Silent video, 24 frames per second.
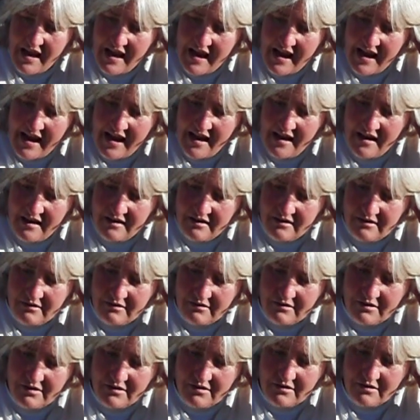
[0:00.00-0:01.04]

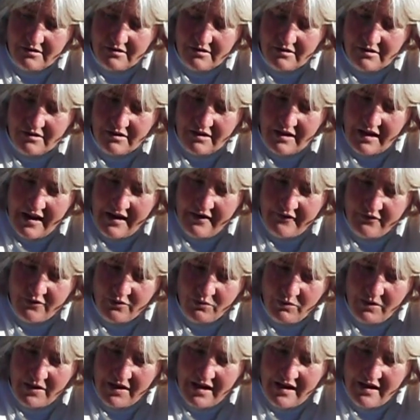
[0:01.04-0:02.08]
and after
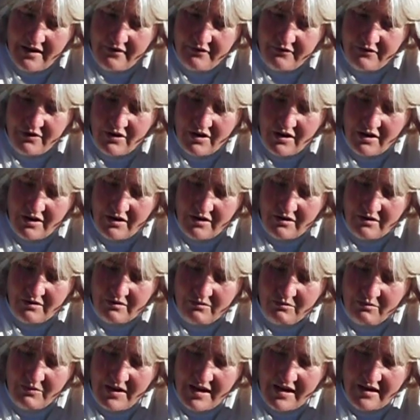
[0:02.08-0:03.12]
we left,
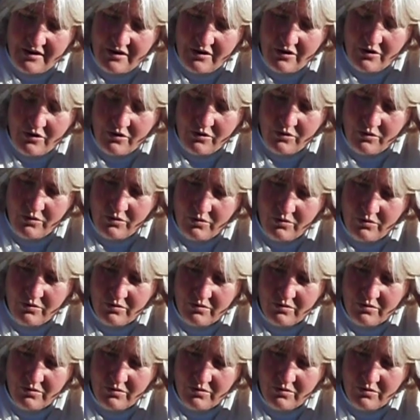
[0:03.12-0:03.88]
we had to go